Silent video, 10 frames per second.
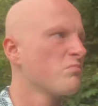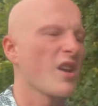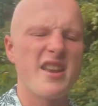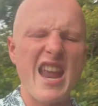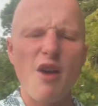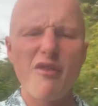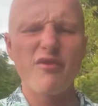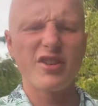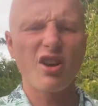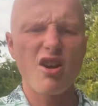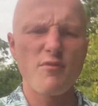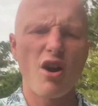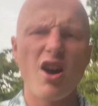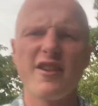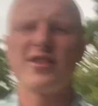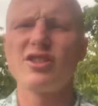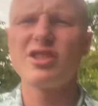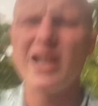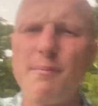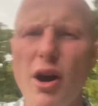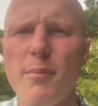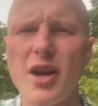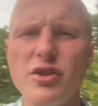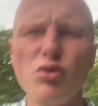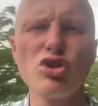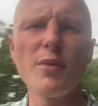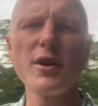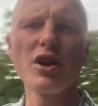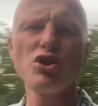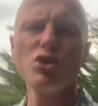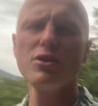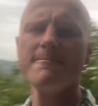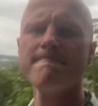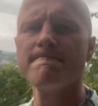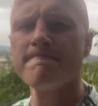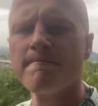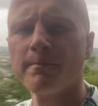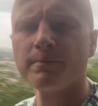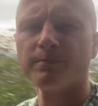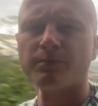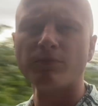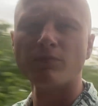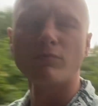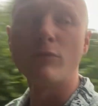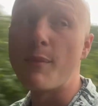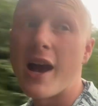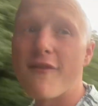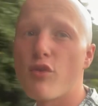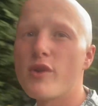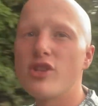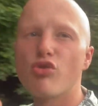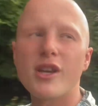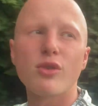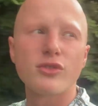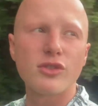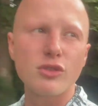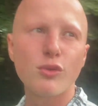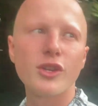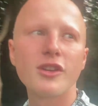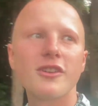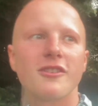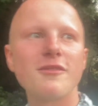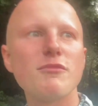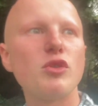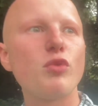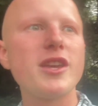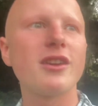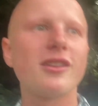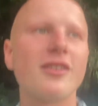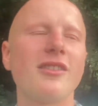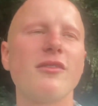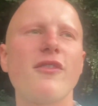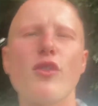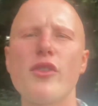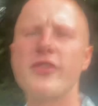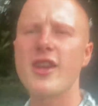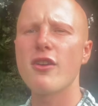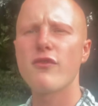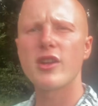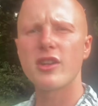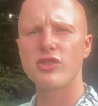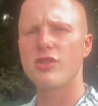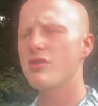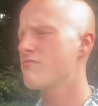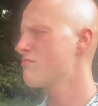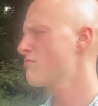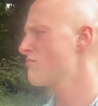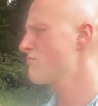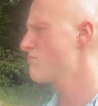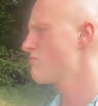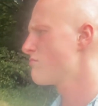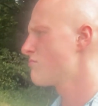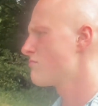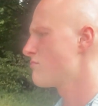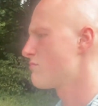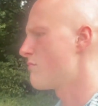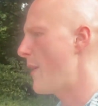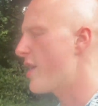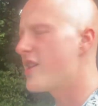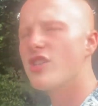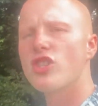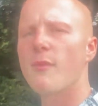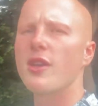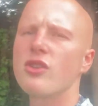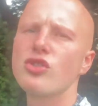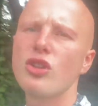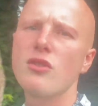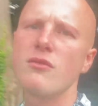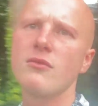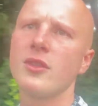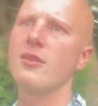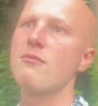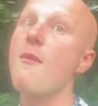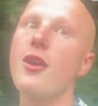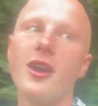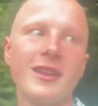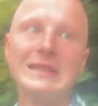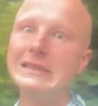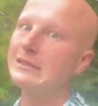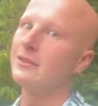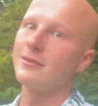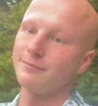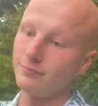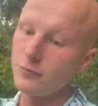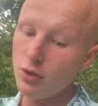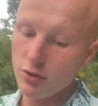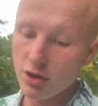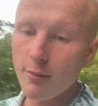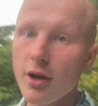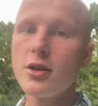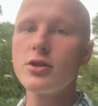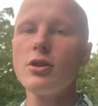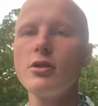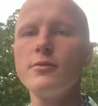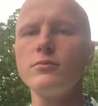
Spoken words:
And now every time that I slip up, I do something I shouldn't. Maybe I have a wee drink or two when midweek, if I've got the day off, when I shouldn't. Maybe I eat something I shouldn't. Maybe I do something I shouldn't.